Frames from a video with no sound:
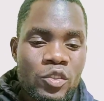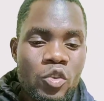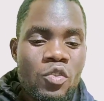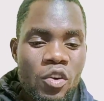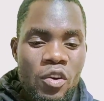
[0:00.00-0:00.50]

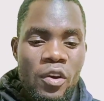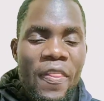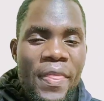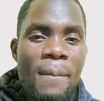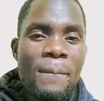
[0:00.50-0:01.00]
So, you
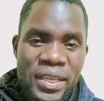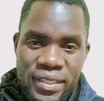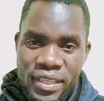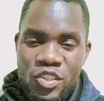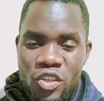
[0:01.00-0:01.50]
know, the
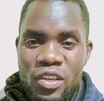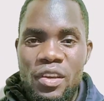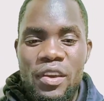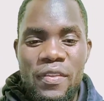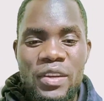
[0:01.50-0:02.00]

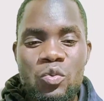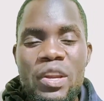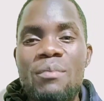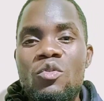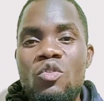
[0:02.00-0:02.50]
messaging that
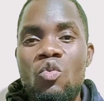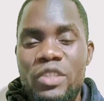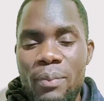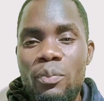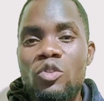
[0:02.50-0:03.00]
William Ruto
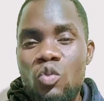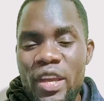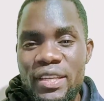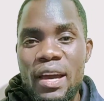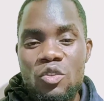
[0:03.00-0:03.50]
was supposed to
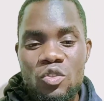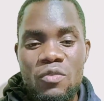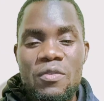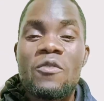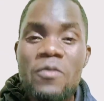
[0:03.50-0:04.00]
get out
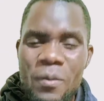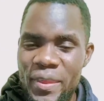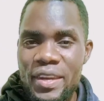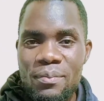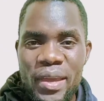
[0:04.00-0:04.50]
of
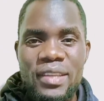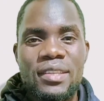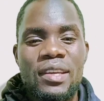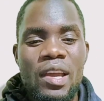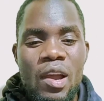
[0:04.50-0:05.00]
from the
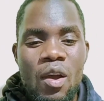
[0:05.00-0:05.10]
debate